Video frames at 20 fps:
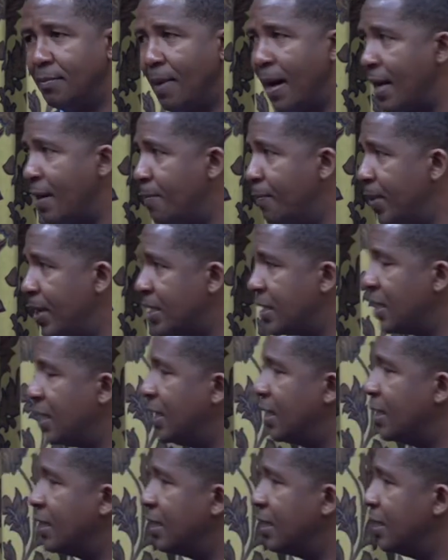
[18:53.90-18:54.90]
Madam
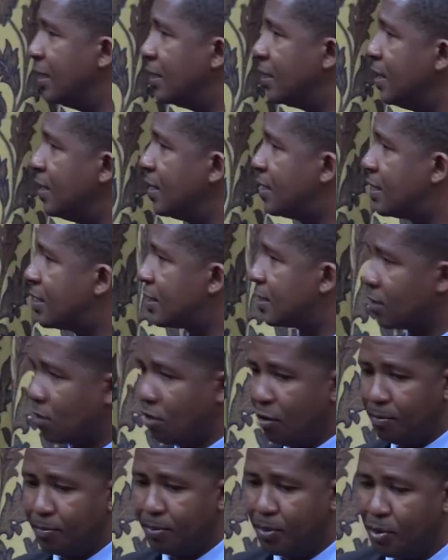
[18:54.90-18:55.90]
President, this
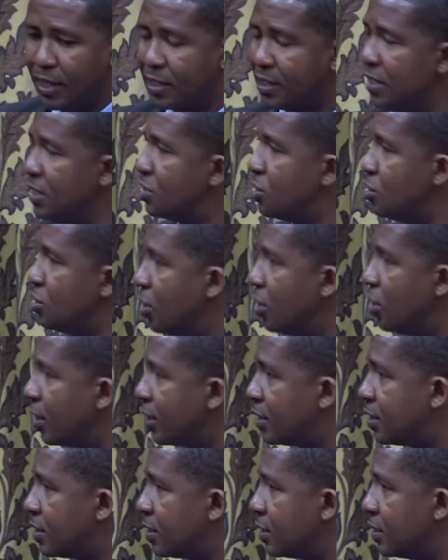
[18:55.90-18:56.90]
component is
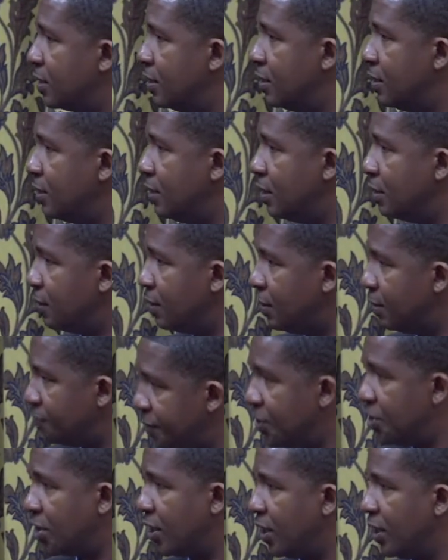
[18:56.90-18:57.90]
not
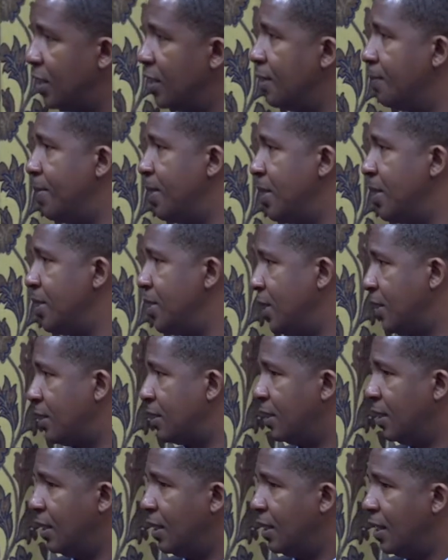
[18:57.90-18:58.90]
featured in the budget.
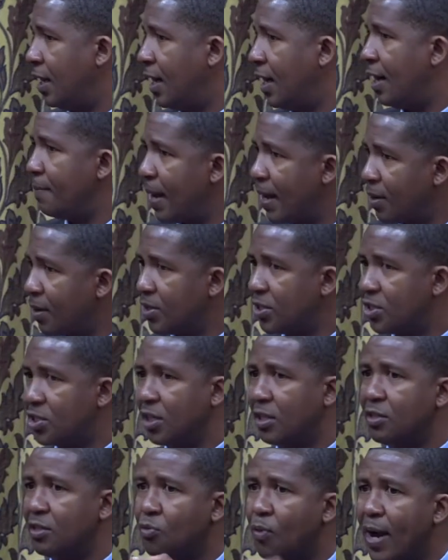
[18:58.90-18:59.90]
And my question
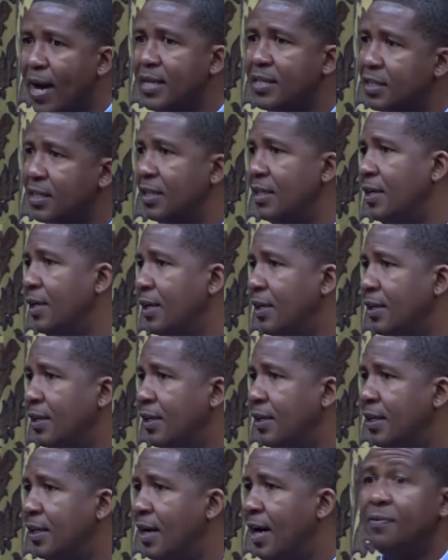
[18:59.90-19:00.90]
is, why isn't it there?
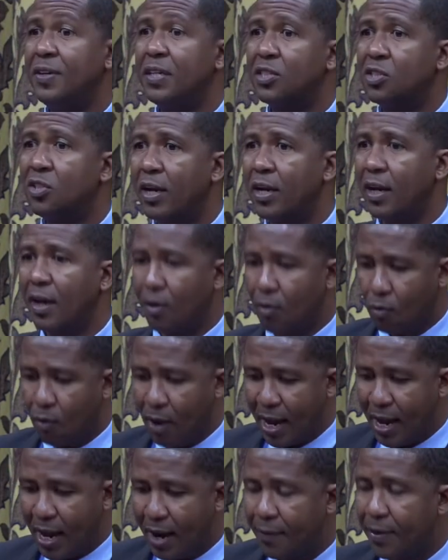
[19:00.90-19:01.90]
And if it is not there,
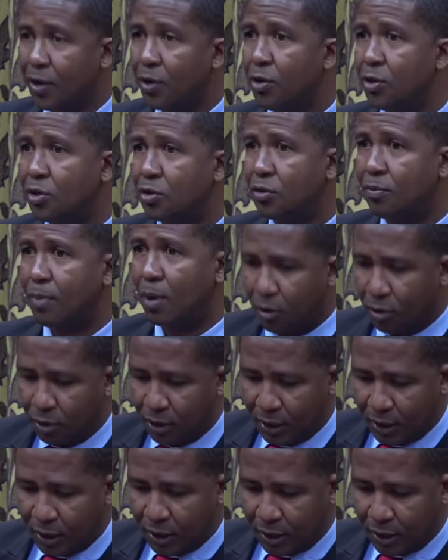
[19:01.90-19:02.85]
why are we going to borrow